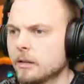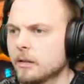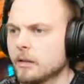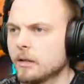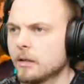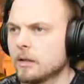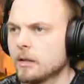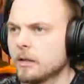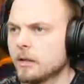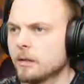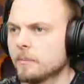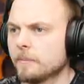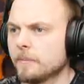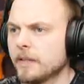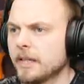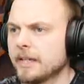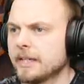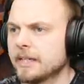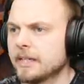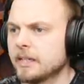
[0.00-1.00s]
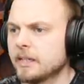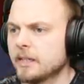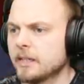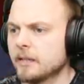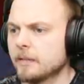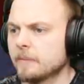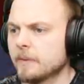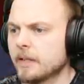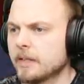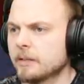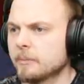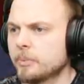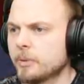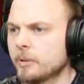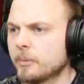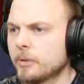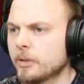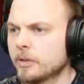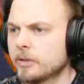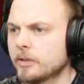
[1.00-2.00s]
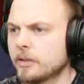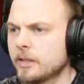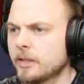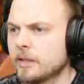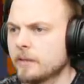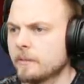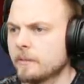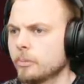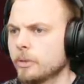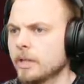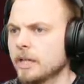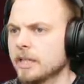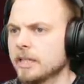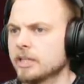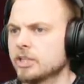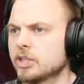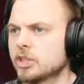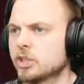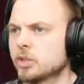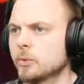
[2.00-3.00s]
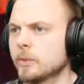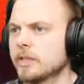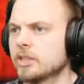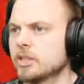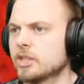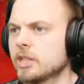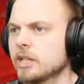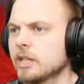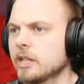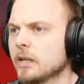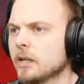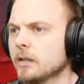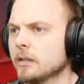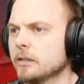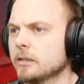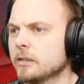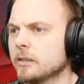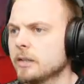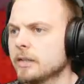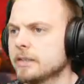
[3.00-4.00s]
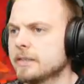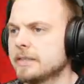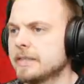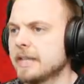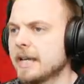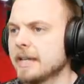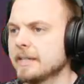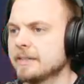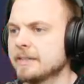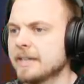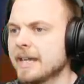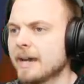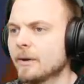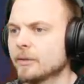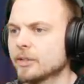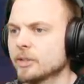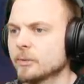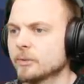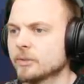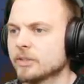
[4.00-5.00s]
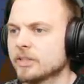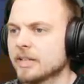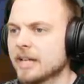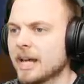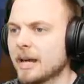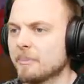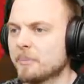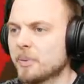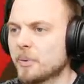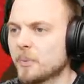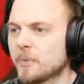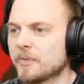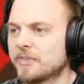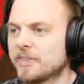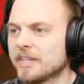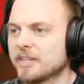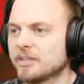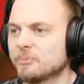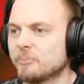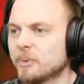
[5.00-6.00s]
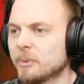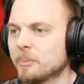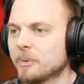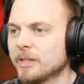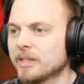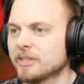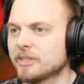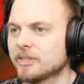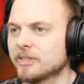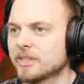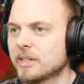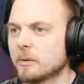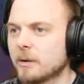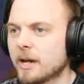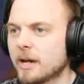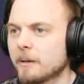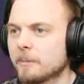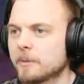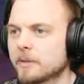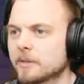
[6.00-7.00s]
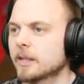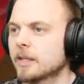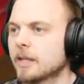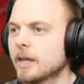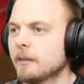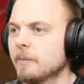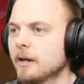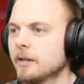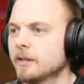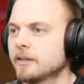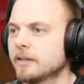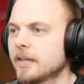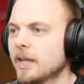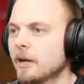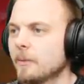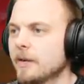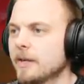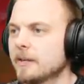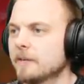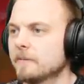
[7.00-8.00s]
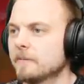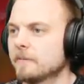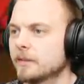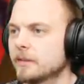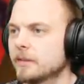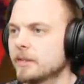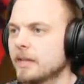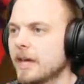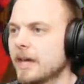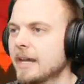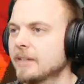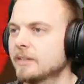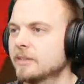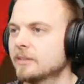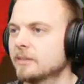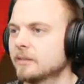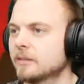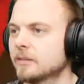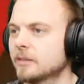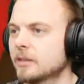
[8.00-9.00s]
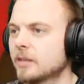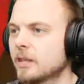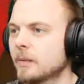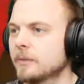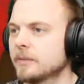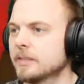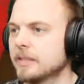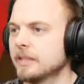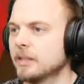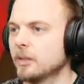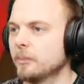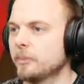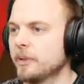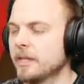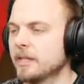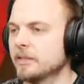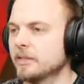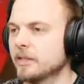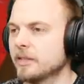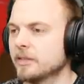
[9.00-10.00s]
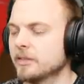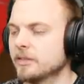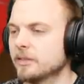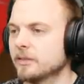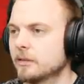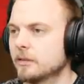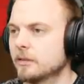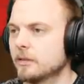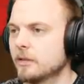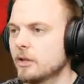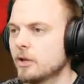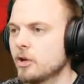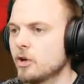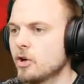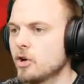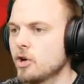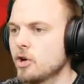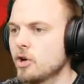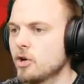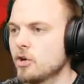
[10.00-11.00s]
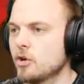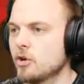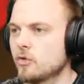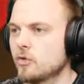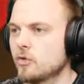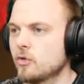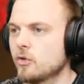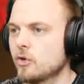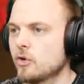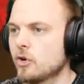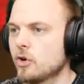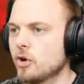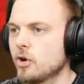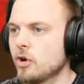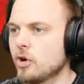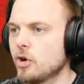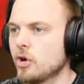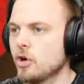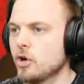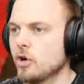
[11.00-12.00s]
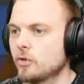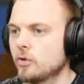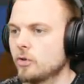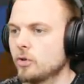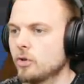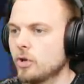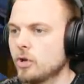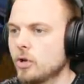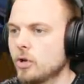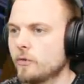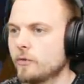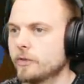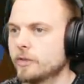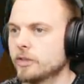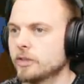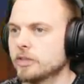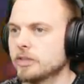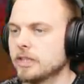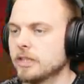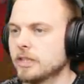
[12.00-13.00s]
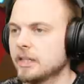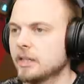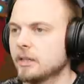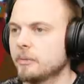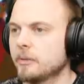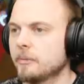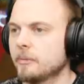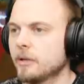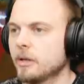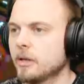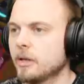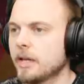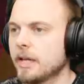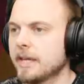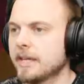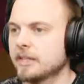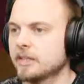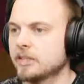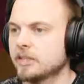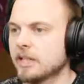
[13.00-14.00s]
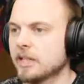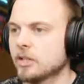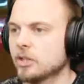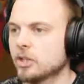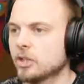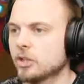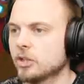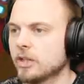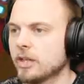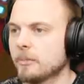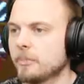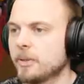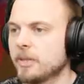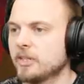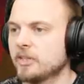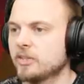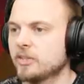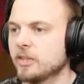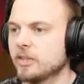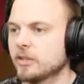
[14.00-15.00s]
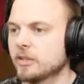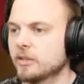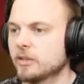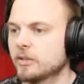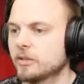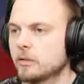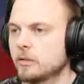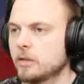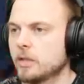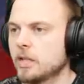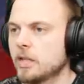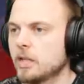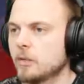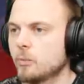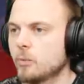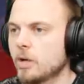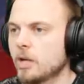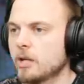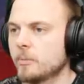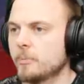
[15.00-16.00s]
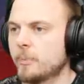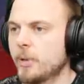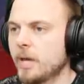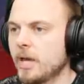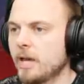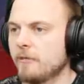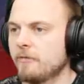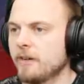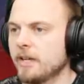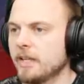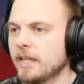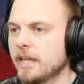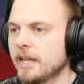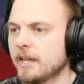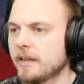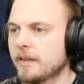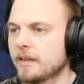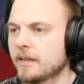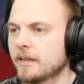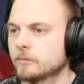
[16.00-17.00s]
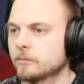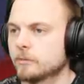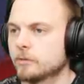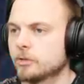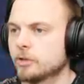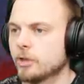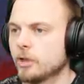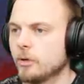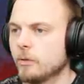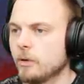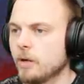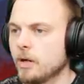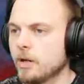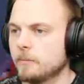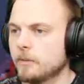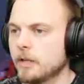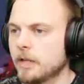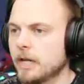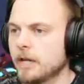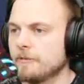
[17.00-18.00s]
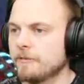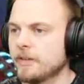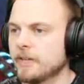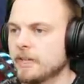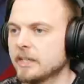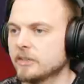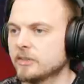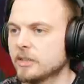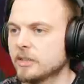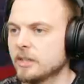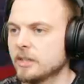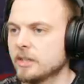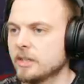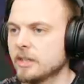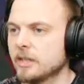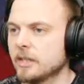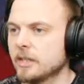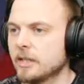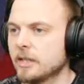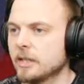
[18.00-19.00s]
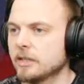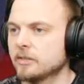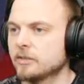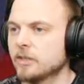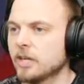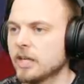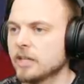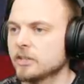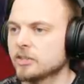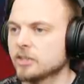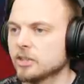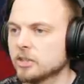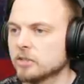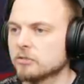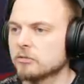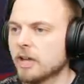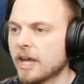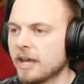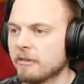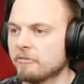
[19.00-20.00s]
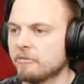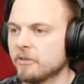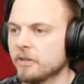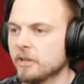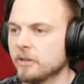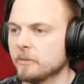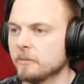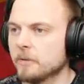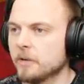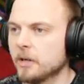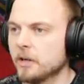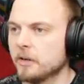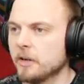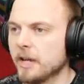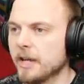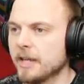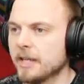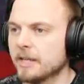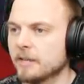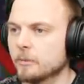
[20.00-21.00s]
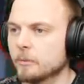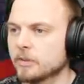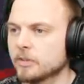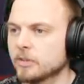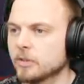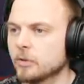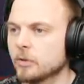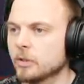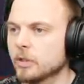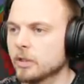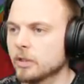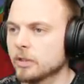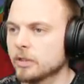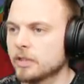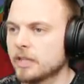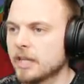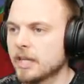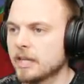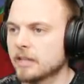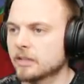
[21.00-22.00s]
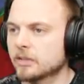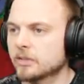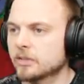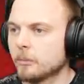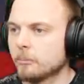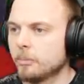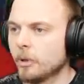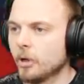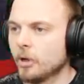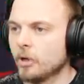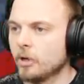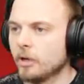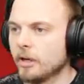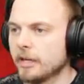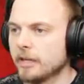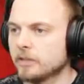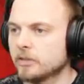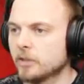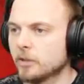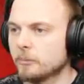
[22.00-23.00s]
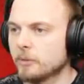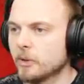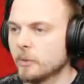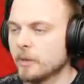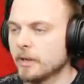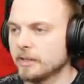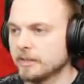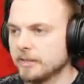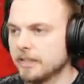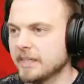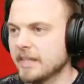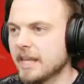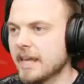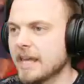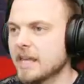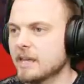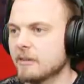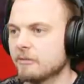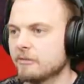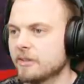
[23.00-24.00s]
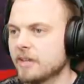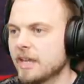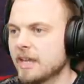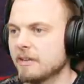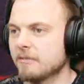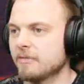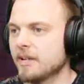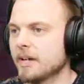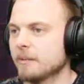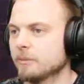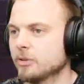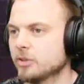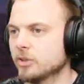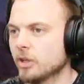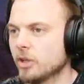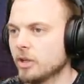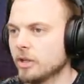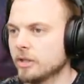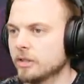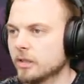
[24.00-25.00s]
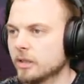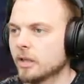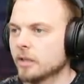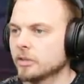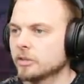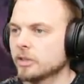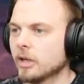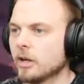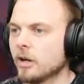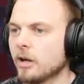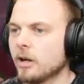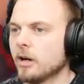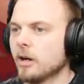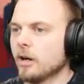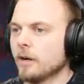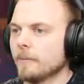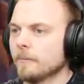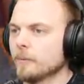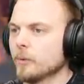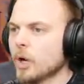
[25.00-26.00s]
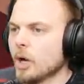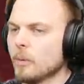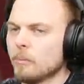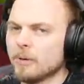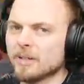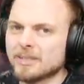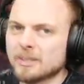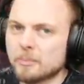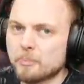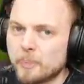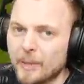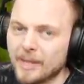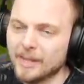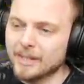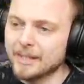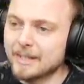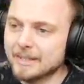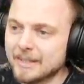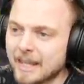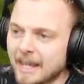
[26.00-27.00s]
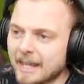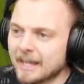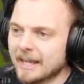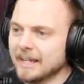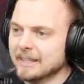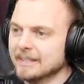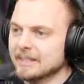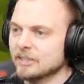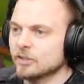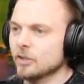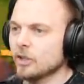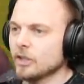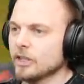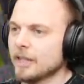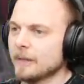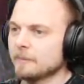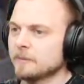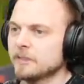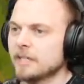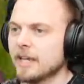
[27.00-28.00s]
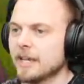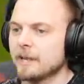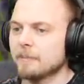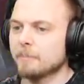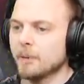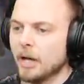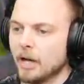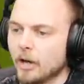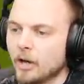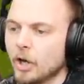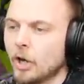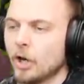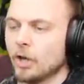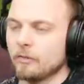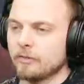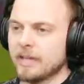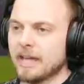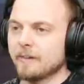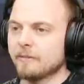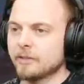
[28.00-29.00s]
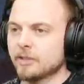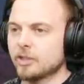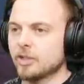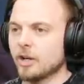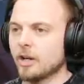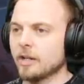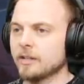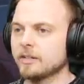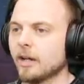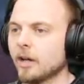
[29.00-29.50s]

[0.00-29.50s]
Um, like an idiot. I didn't put a block there. yeah, let's switch it on and test it out. I don't know what's gonna happen with this bit, but let's just see what happens. Come on, go in. Yes, go into little pieces. Oh. Oh, oh, if we just had a little bit more extension on our piston, then it'd work perfectly. Do you know what? I think it's a, a decent effort, all right? We've still got a lot of kinks, but it took me a while to get the A F K farm sorted. So, Rome wasn't built in a day, guys. That's all I'm saying. But hopefully you have enjoyed.